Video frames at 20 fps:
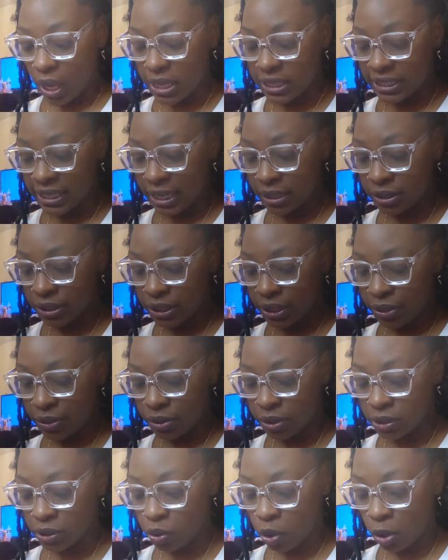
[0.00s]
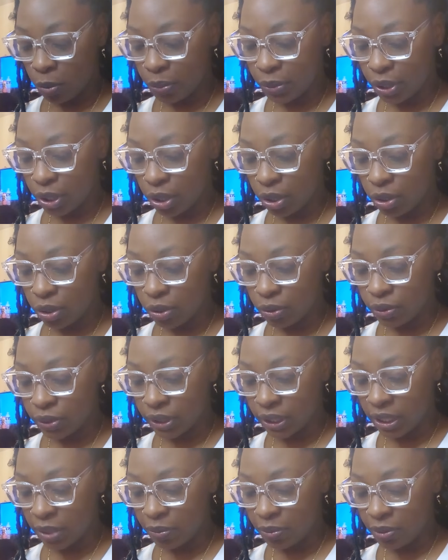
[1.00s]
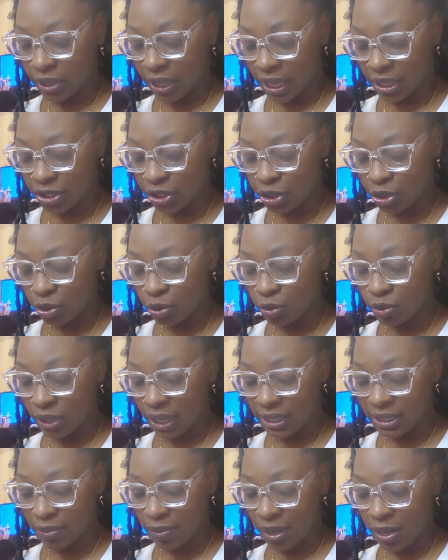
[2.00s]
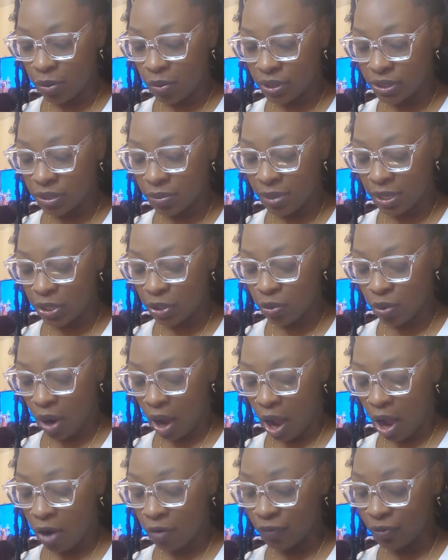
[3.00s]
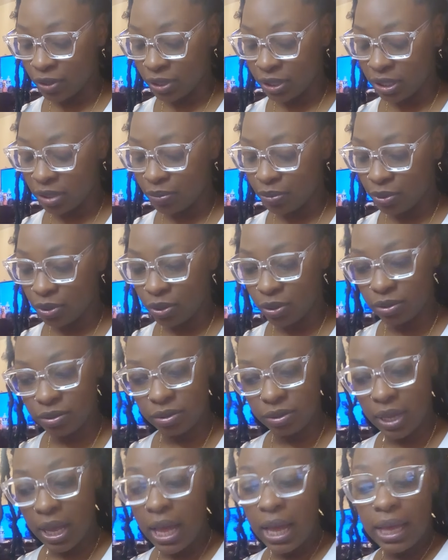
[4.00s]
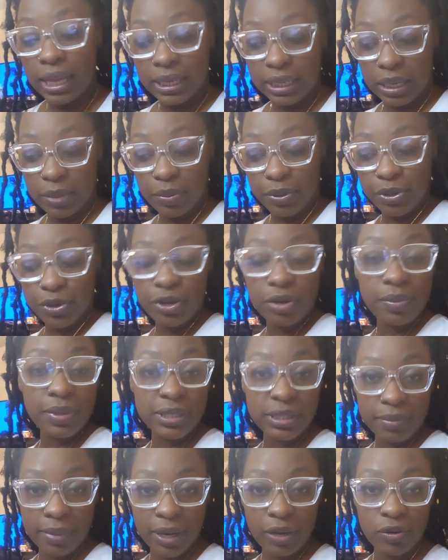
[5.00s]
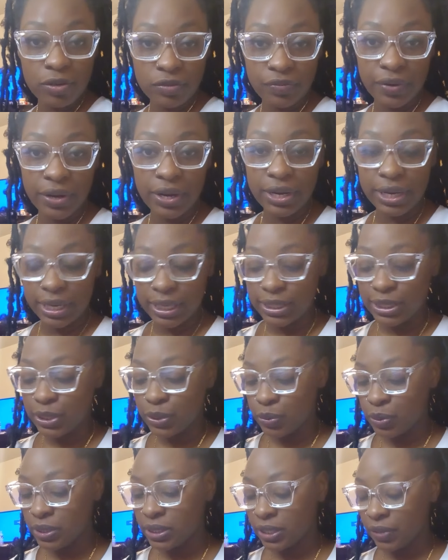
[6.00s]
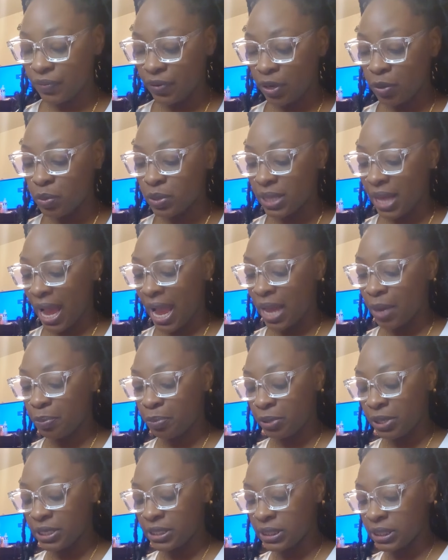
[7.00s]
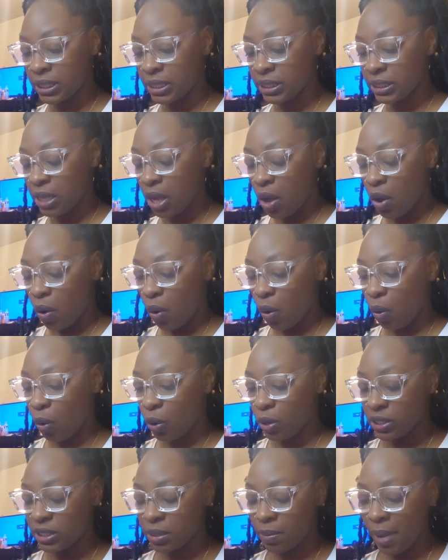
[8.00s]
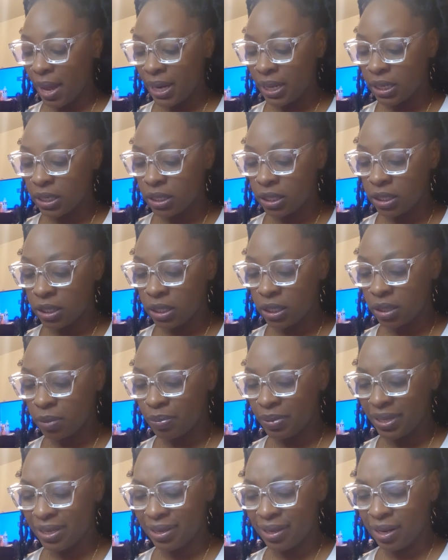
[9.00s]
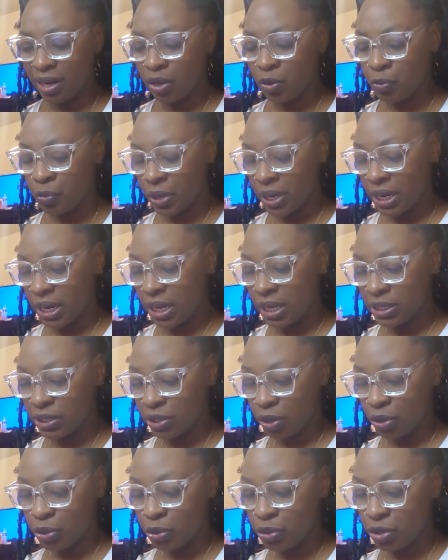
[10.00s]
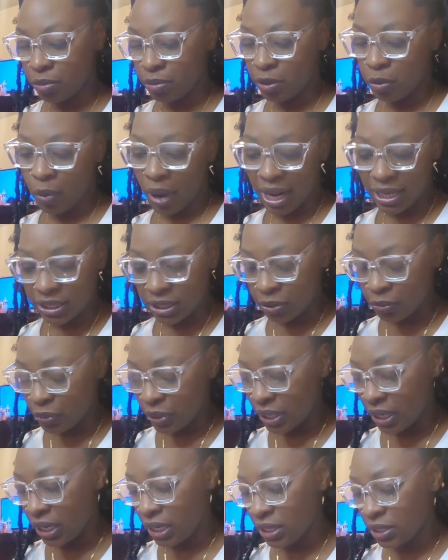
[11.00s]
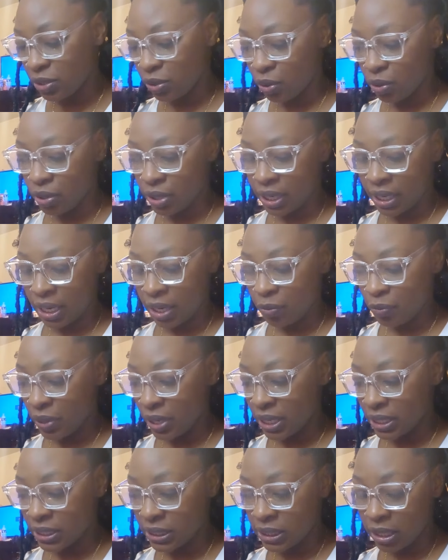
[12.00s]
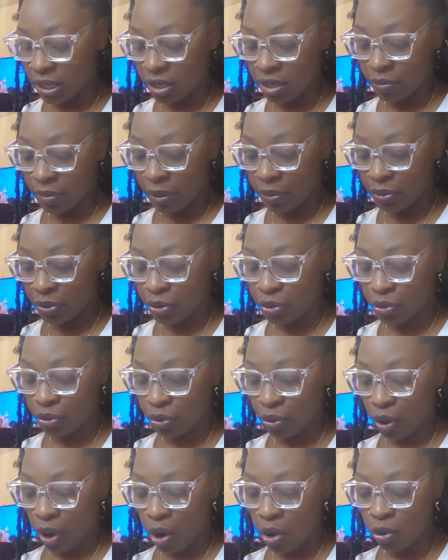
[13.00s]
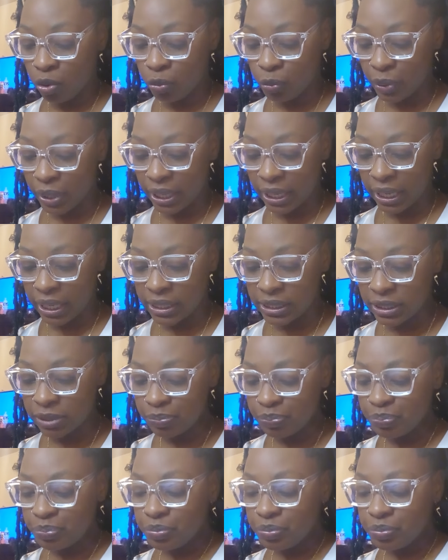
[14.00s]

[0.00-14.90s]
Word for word: Sagittarius, Scorpio, Libra. That's you. Yeah, somebody wants to make you an offer, Libra. Ooh, Libra, you could be somebody who's very intuitive here with the High Priestess, or somebody could be getting readings, or you could be watching readings, or getting readings done, or maybe you do your own readings